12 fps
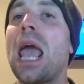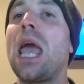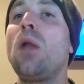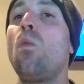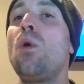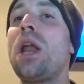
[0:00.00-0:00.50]

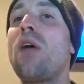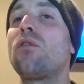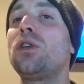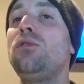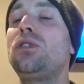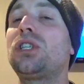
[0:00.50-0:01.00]
And whenever
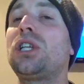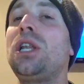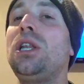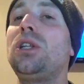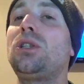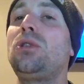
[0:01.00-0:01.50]
you
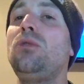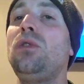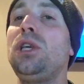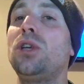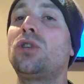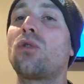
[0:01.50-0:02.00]
send it to
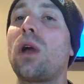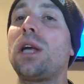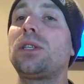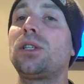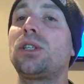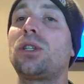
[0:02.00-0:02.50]
the
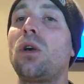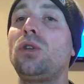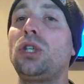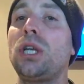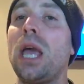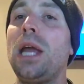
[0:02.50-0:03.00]
address
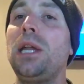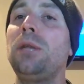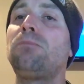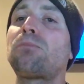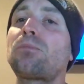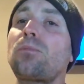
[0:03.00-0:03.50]
associated